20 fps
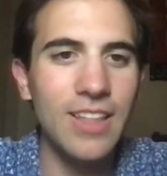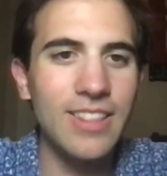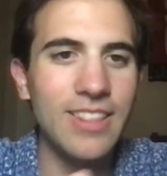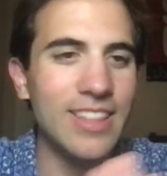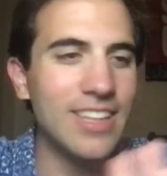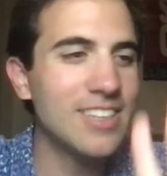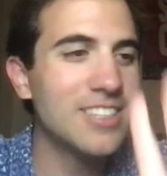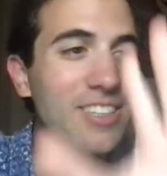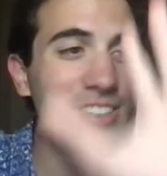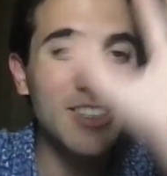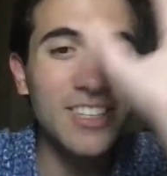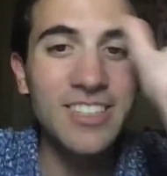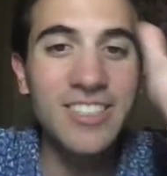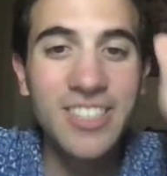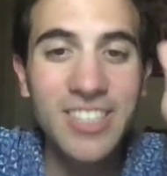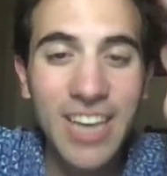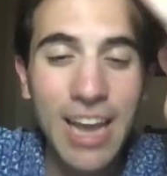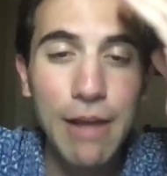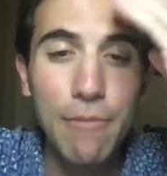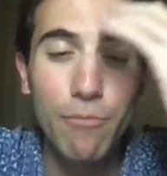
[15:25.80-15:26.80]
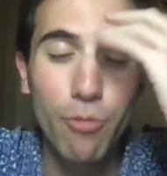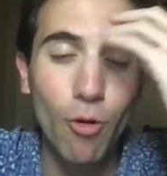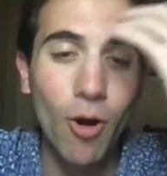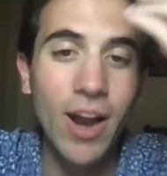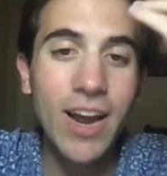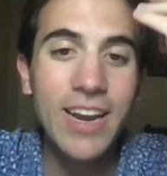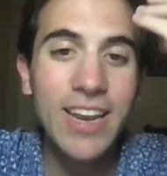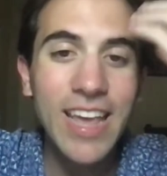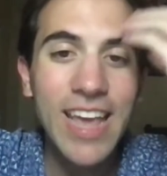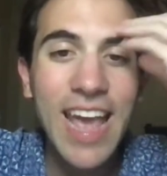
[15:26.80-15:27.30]
this is insane.
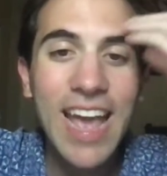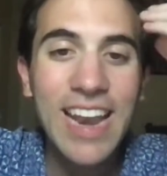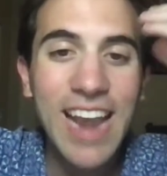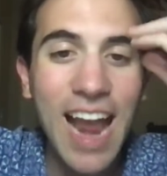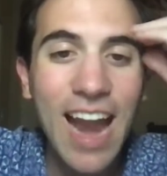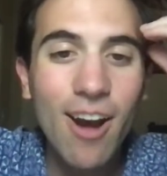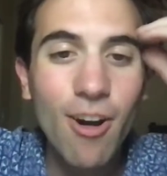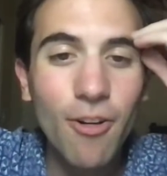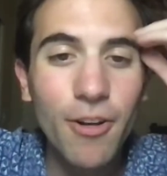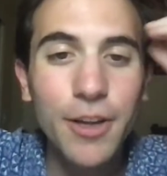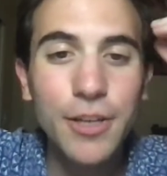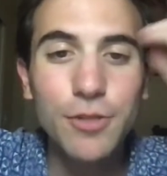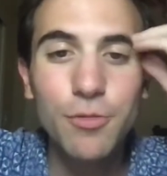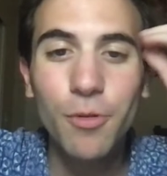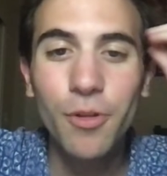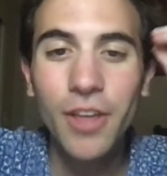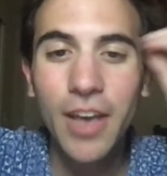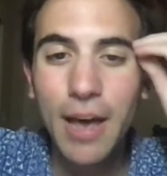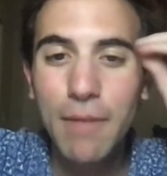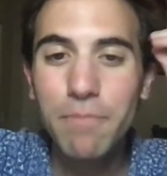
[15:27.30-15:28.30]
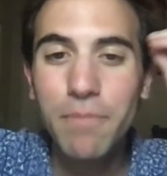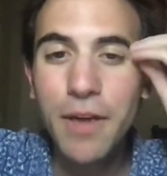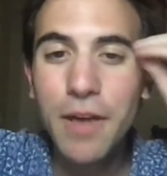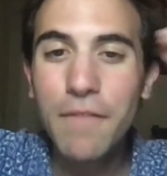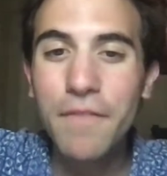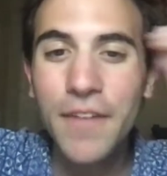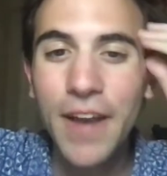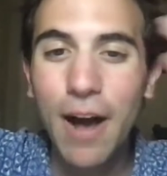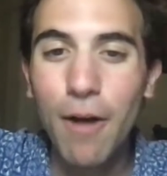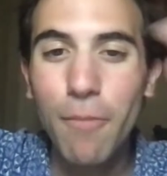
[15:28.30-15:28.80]
Brady and Arians really had
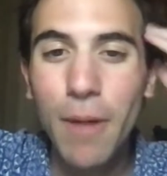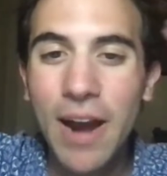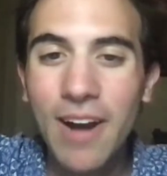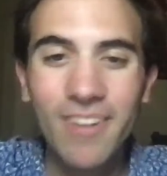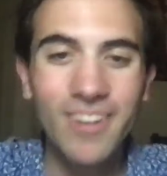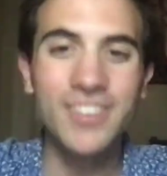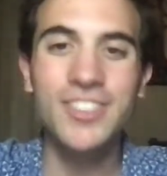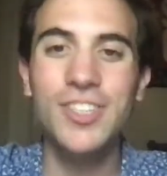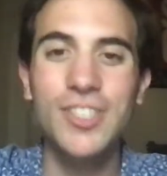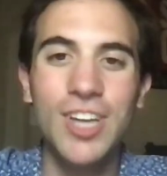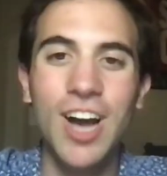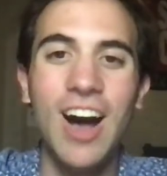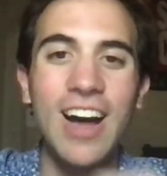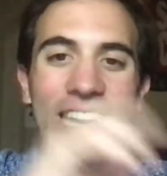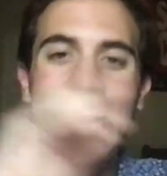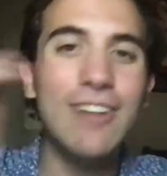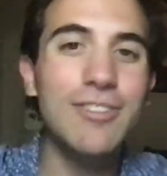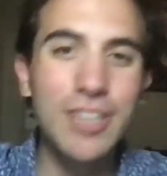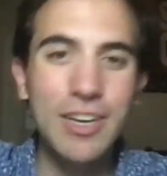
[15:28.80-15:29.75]
beef, and now Arians is gone. Now it's